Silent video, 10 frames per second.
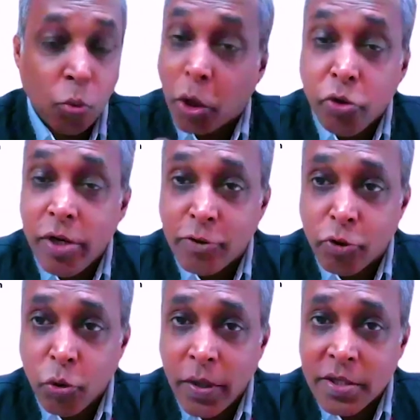What you need
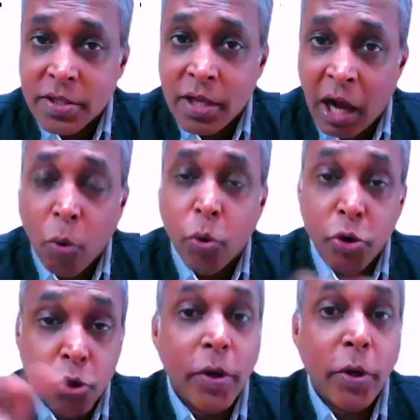to do it is, how would
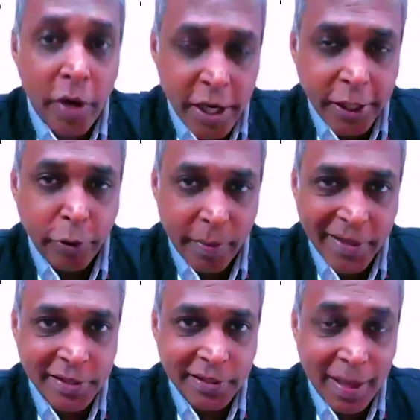you do it on a day-to-day
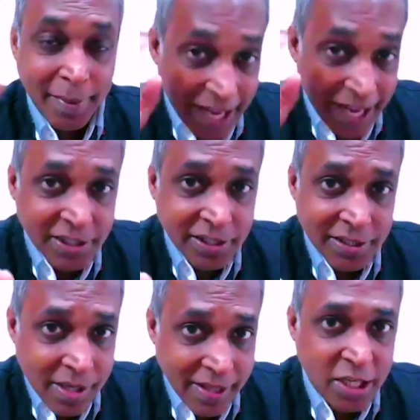basis? I mean,
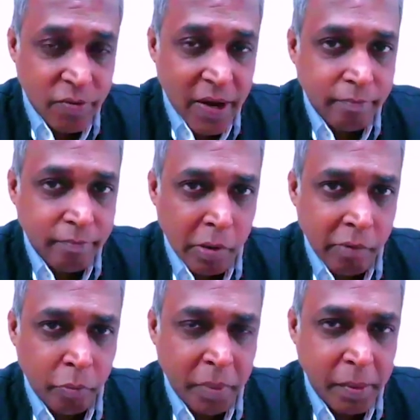that's very
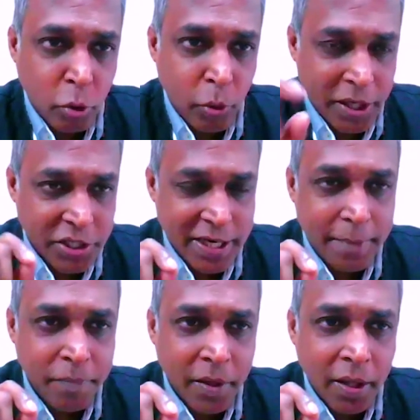important for people to understand.
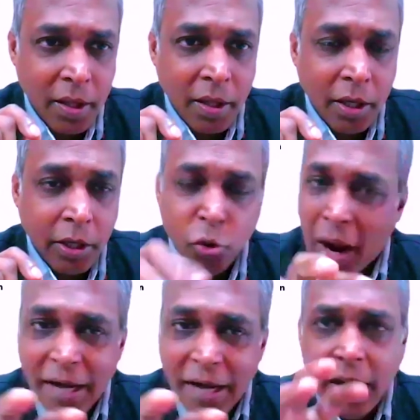You
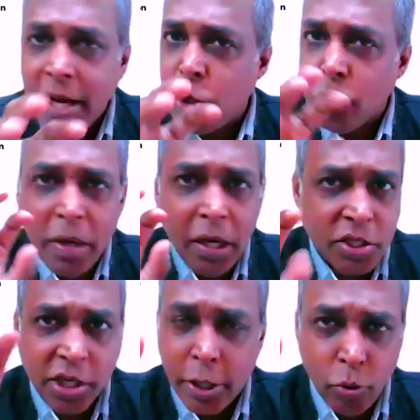ideally need to build
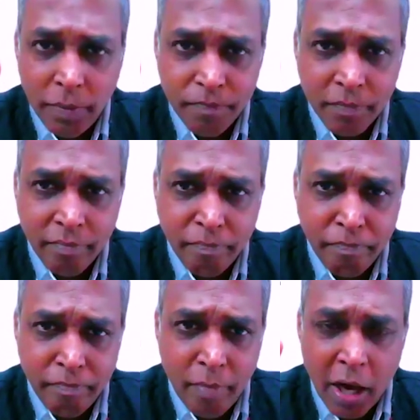a schedule
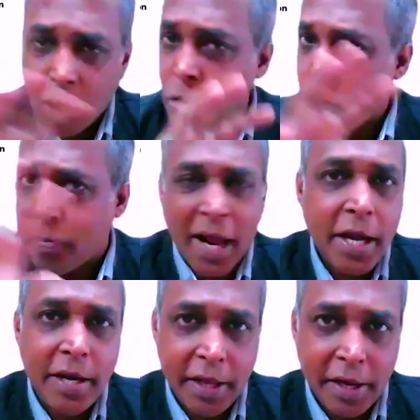around your
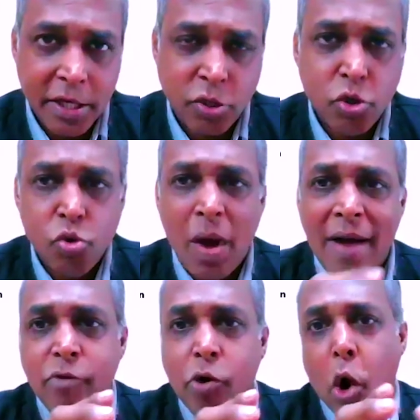priority areas. So you
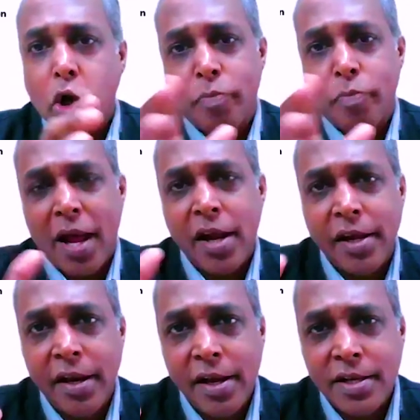have got your
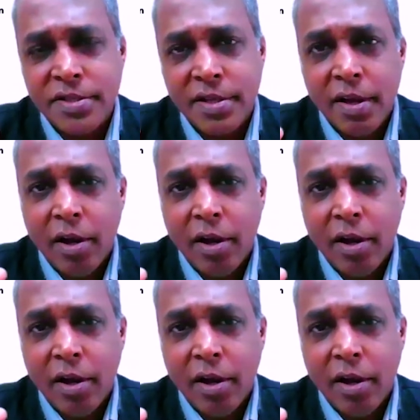priority areas